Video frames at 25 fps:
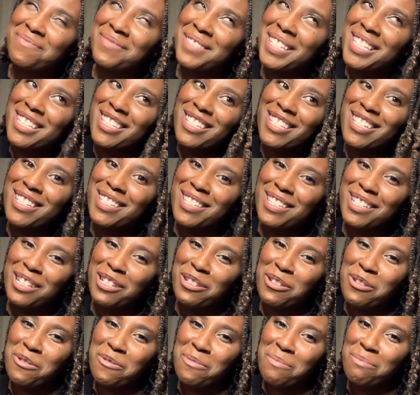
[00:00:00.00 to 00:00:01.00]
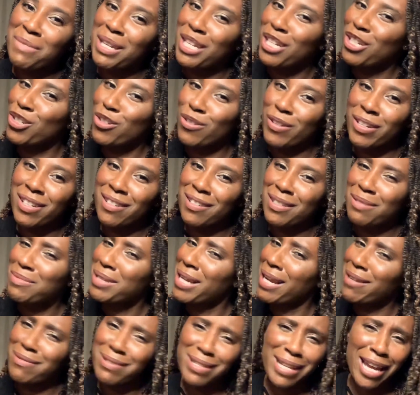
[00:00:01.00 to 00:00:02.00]
It's just a little me treat.
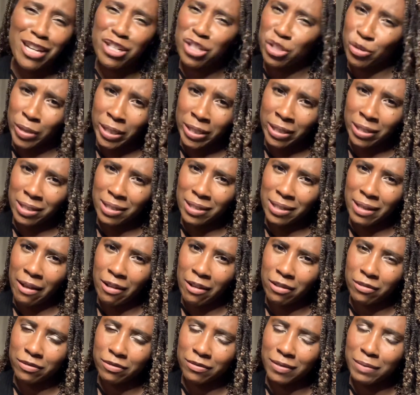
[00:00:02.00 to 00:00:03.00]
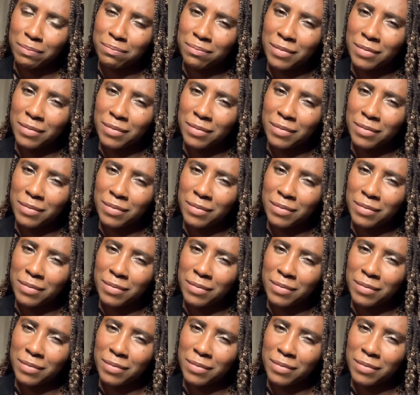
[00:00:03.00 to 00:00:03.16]
Sometimes you gotta treat yourself.